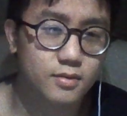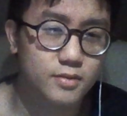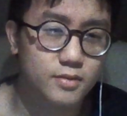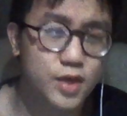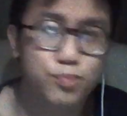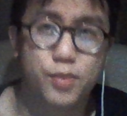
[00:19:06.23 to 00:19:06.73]

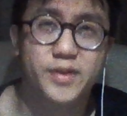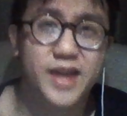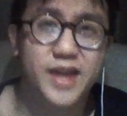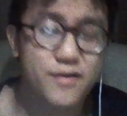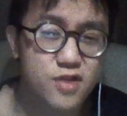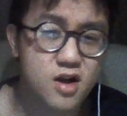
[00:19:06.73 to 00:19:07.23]
he could probably date
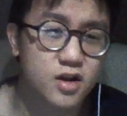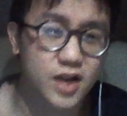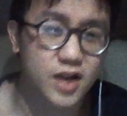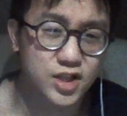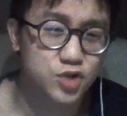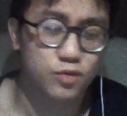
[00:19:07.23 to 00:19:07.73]
even younger,
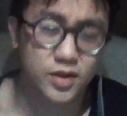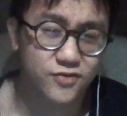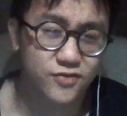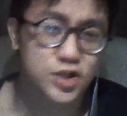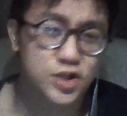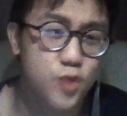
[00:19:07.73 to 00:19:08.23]
like t-
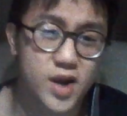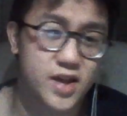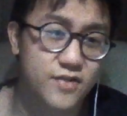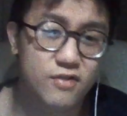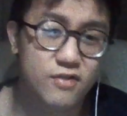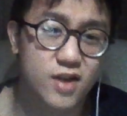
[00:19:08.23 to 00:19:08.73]
fucking twenty
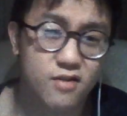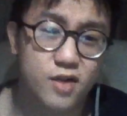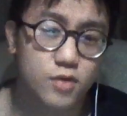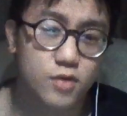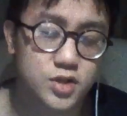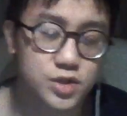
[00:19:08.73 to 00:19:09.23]
if he really really
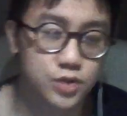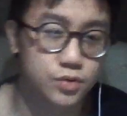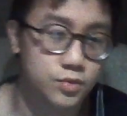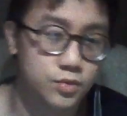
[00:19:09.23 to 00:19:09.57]
wanted to.